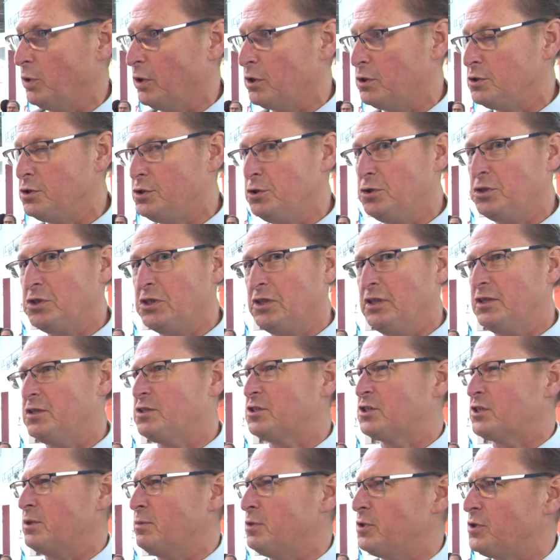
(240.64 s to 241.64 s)
because usually a
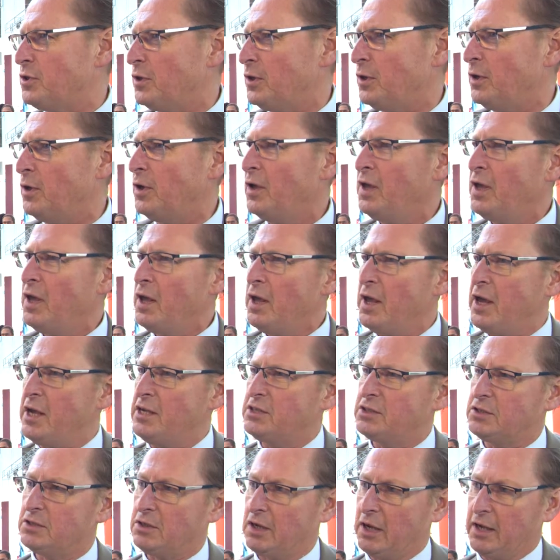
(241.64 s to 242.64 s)
distributor
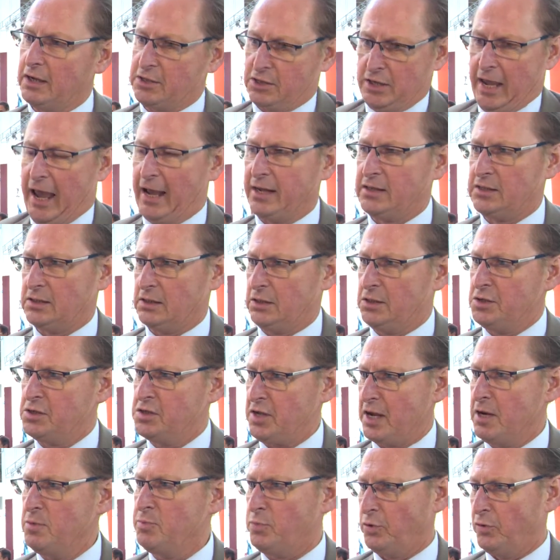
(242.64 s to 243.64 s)
is excellent
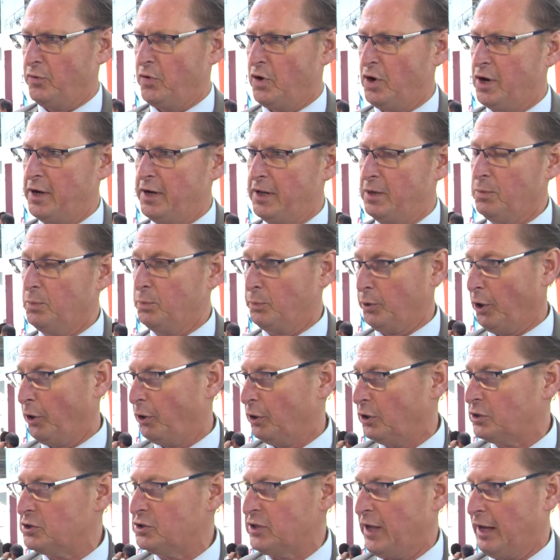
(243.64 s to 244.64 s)
in providing
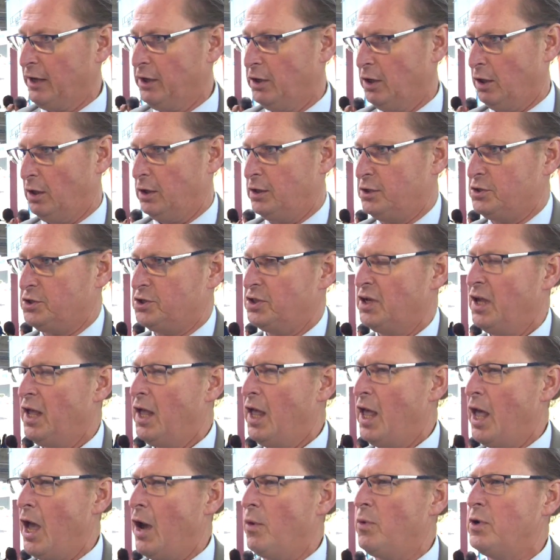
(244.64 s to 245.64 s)
products and knowledge,
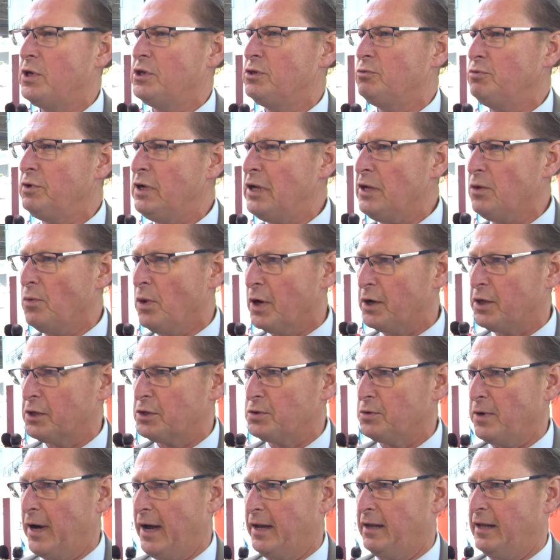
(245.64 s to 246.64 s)
and we really wanted
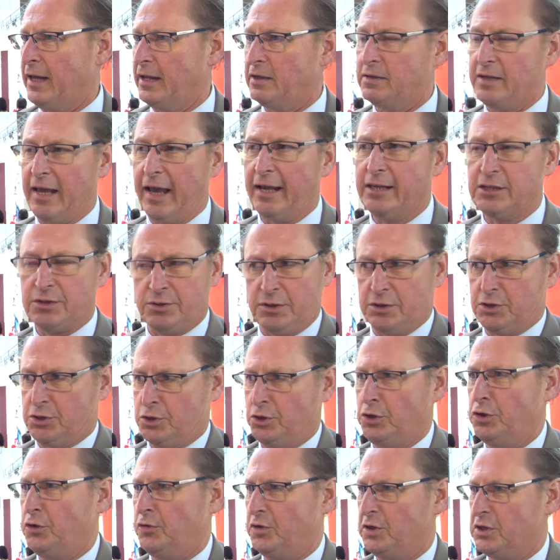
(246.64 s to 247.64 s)
to have that extra
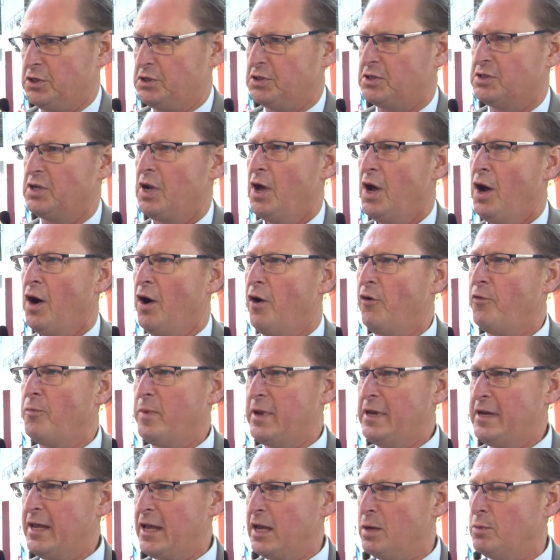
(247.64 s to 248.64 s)
service of
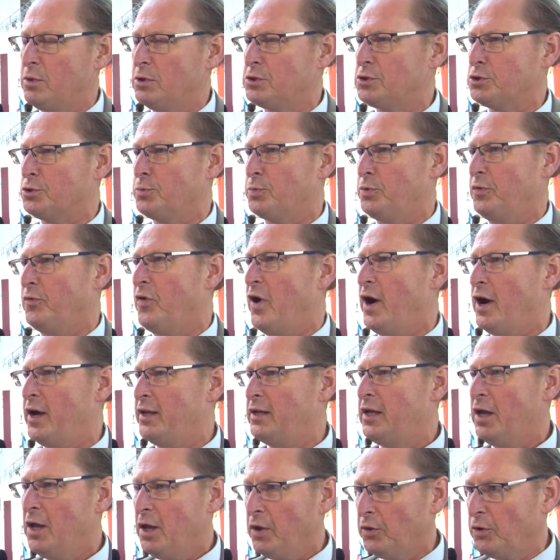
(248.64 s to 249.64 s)
being able to provide
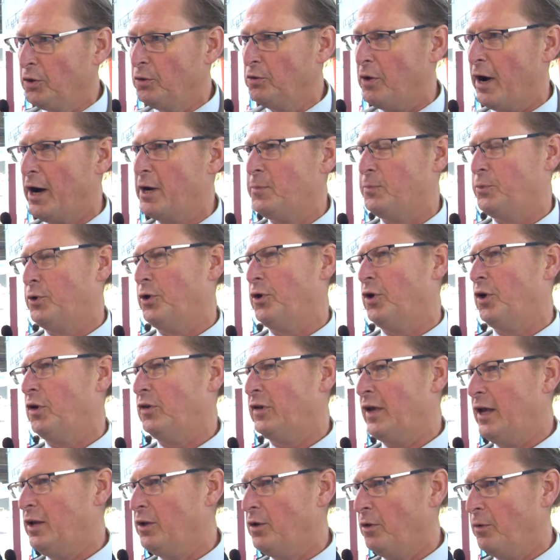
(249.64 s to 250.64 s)
the right product
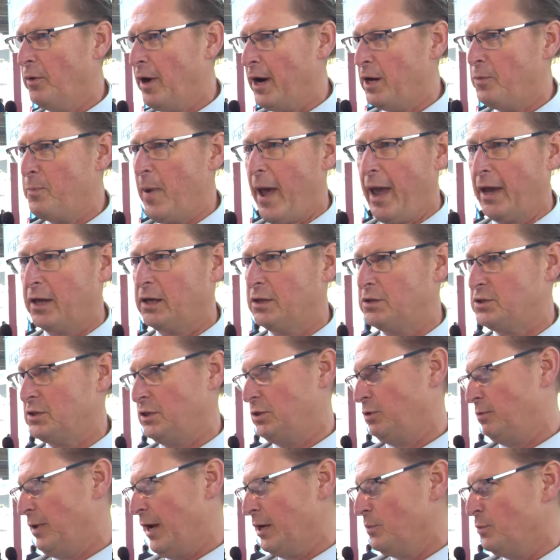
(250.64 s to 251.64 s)
in the right package at
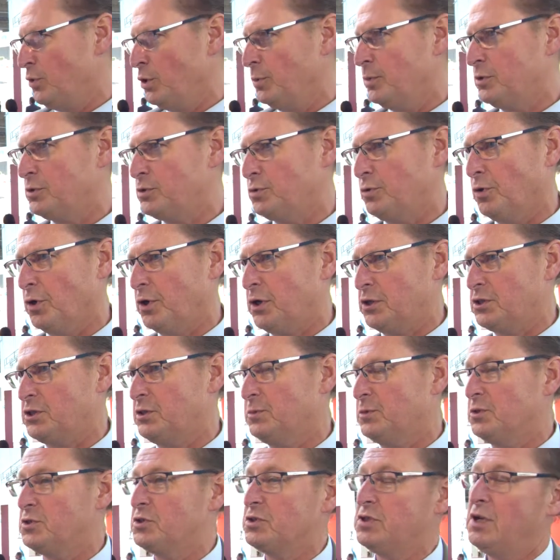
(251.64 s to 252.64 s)
the right moment to our
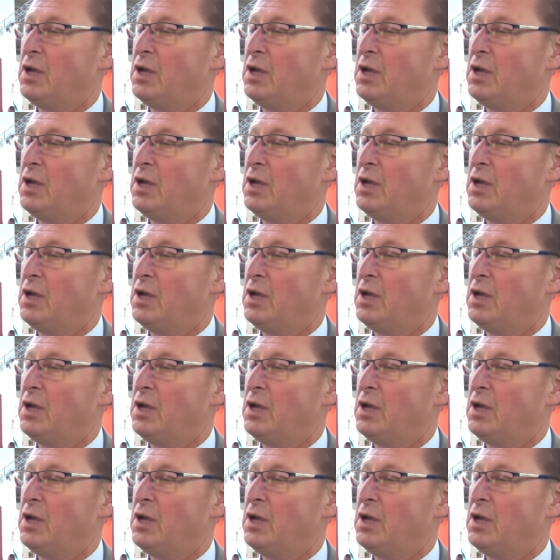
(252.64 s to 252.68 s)
customers.